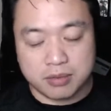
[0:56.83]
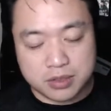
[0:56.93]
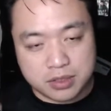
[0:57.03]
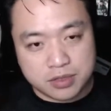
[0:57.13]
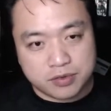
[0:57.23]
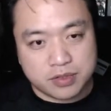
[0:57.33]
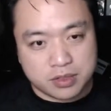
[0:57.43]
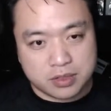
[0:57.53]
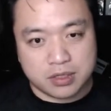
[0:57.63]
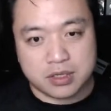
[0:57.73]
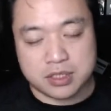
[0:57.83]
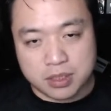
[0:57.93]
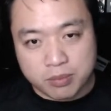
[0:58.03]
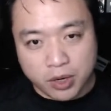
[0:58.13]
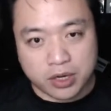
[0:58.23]
So there's
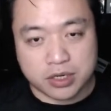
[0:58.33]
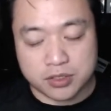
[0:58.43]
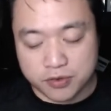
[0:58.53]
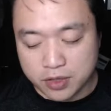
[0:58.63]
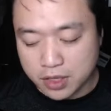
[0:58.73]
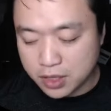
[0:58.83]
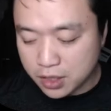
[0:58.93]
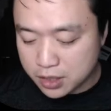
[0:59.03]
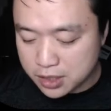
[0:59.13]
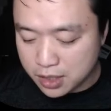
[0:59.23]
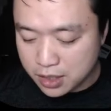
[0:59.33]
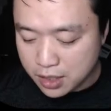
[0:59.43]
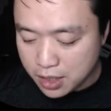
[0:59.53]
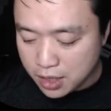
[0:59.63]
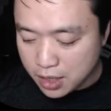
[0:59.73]
some markers for the content,
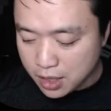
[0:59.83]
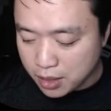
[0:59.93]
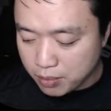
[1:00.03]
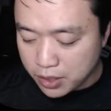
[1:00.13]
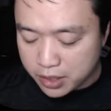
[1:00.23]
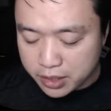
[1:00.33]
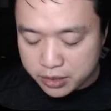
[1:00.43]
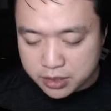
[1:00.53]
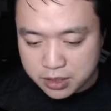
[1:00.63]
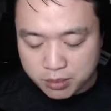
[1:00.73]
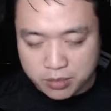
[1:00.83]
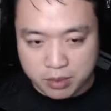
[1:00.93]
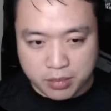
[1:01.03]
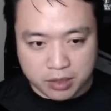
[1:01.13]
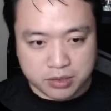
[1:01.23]
but I think there's some
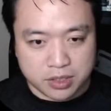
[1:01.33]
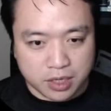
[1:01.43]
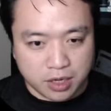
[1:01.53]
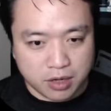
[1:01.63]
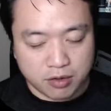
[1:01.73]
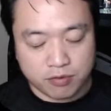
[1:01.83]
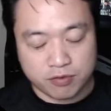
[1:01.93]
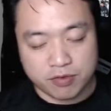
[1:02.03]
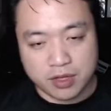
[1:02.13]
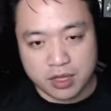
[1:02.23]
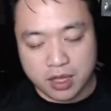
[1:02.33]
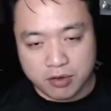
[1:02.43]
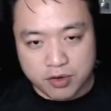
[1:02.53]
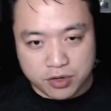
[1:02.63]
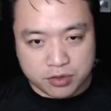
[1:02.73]
amount of
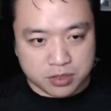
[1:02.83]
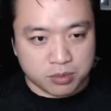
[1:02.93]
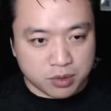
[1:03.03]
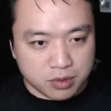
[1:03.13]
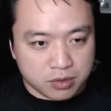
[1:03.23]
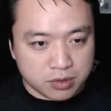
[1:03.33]
irreducible